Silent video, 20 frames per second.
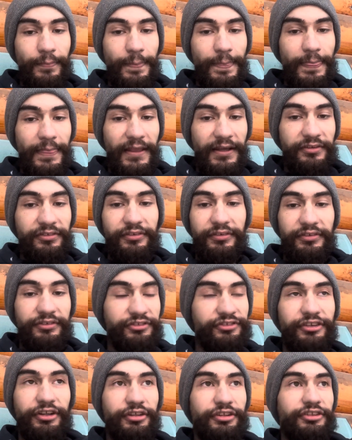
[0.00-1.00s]
it
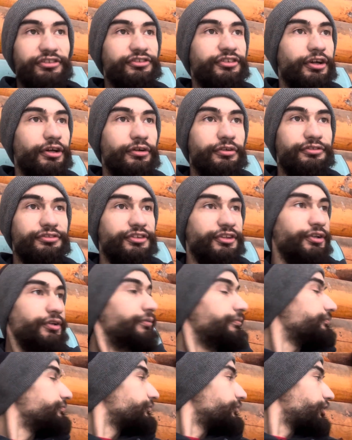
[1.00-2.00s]
still just goes to
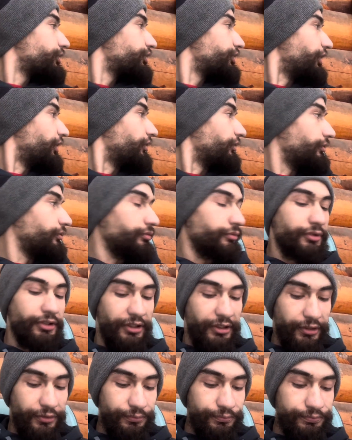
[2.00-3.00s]
show, you
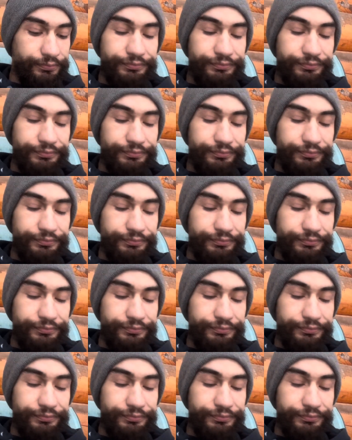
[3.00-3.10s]
know,